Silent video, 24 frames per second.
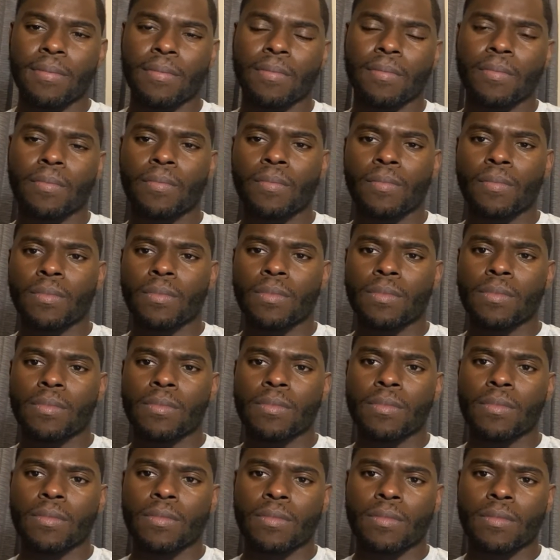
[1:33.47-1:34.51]

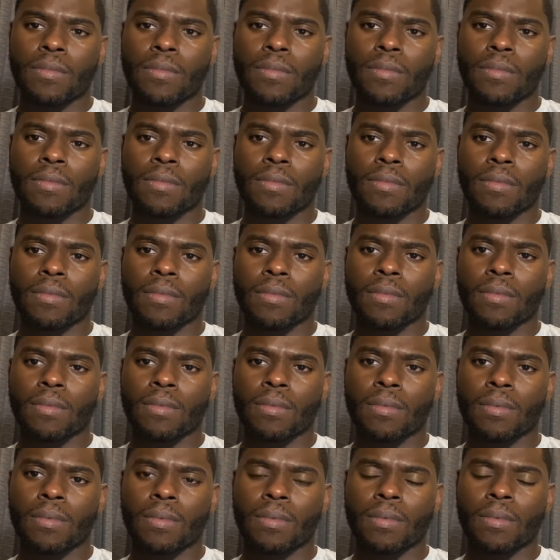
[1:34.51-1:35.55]

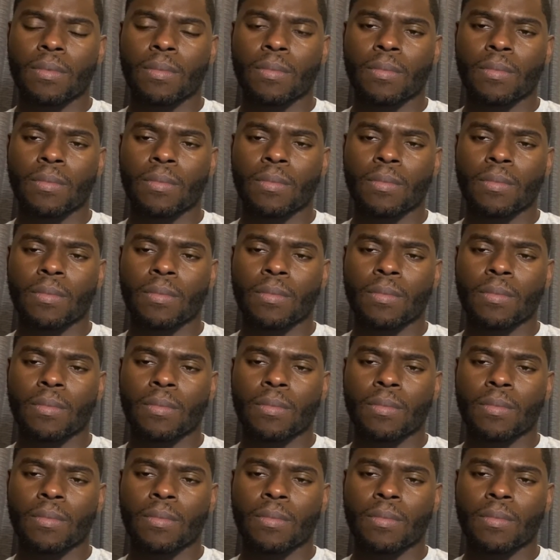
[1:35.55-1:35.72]
(silence)